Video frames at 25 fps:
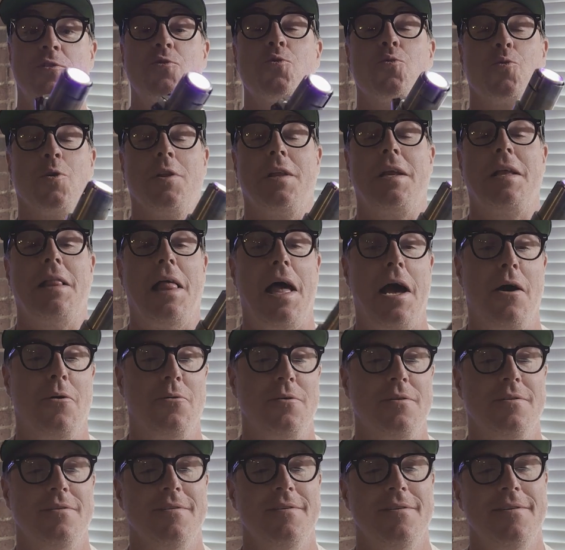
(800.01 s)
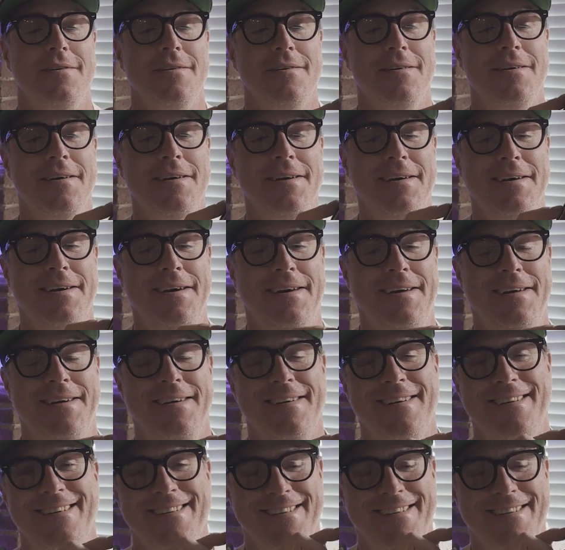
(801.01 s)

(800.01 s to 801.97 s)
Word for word: it's really loud.